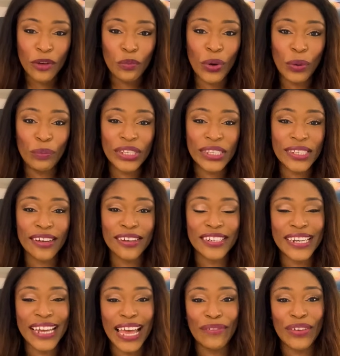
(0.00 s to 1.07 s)
when we
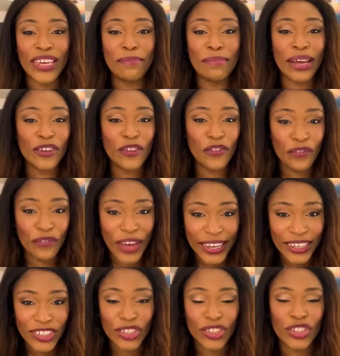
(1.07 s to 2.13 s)
started having
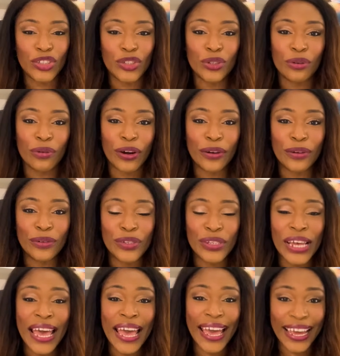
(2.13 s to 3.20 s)
manufactured sucrose